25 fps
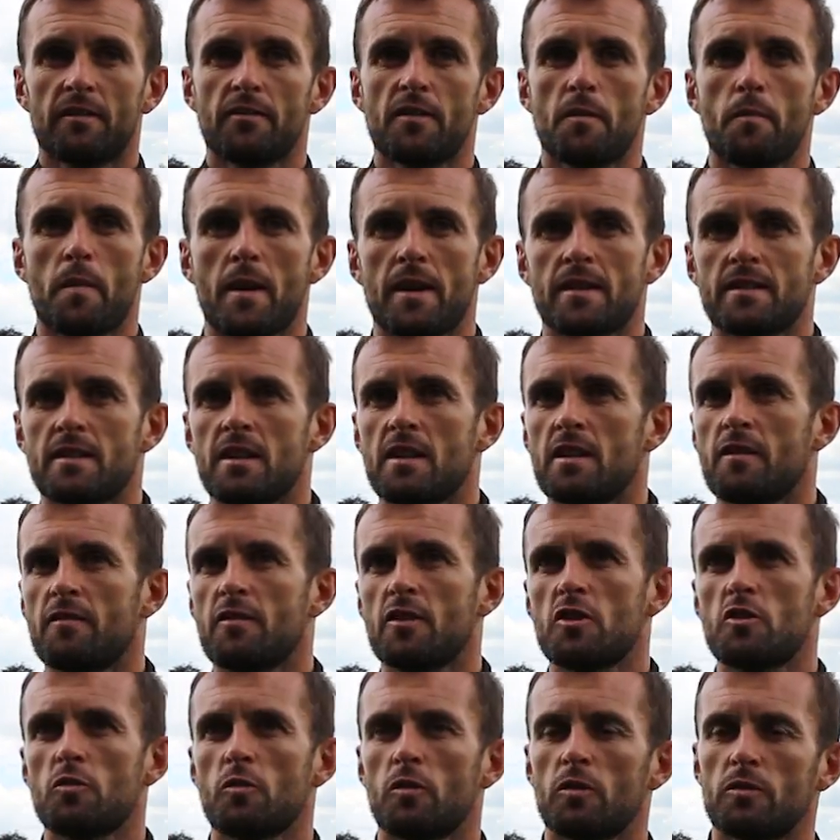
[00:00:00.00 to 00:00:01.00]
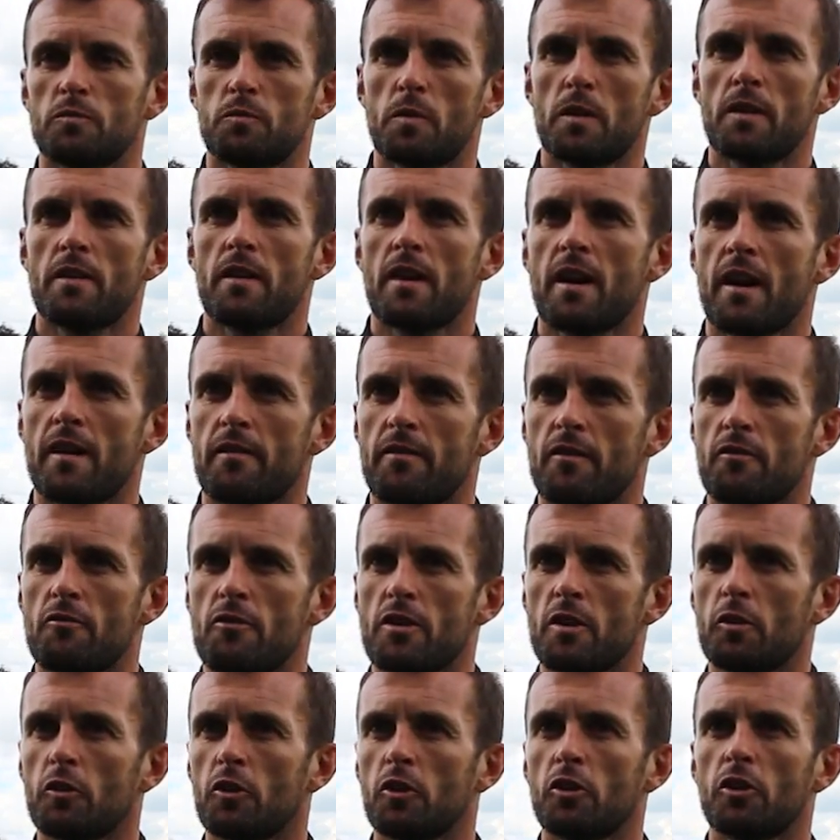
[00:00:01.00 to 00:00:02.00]
the best individuals, but they have a
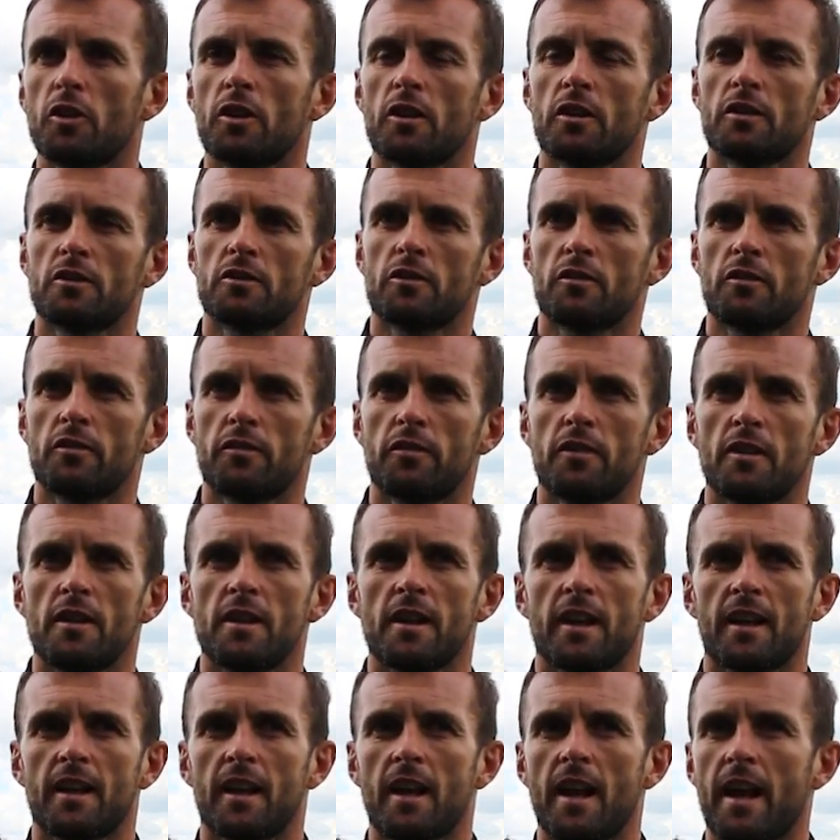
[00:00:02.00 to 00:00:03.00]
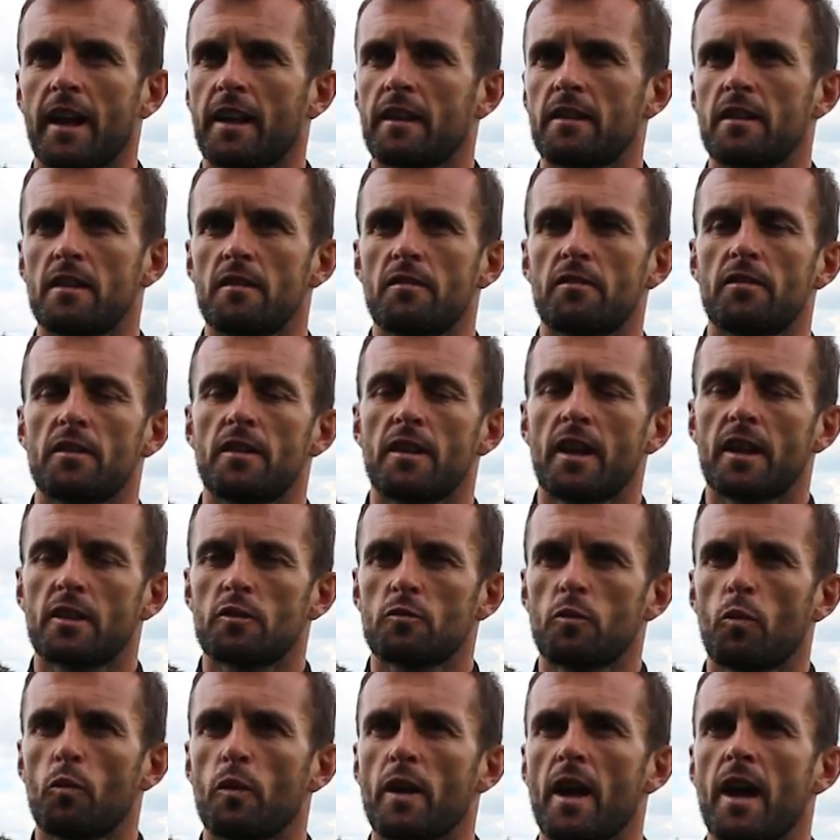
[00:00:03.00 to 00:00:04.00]
real good sort of collective, and
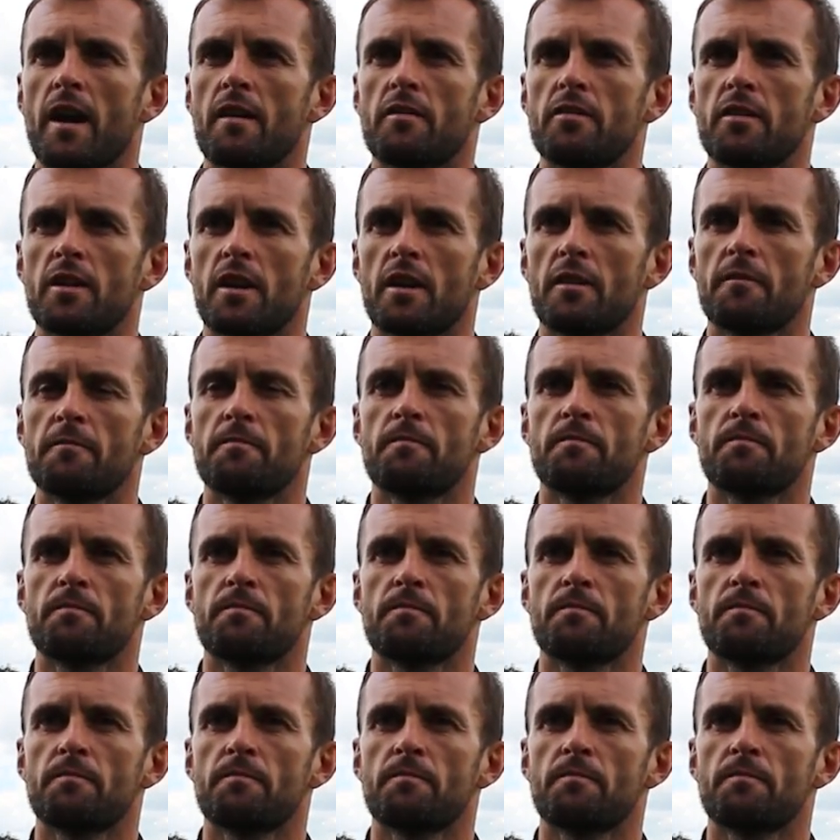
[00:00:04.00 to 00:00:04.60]
that's what we have here.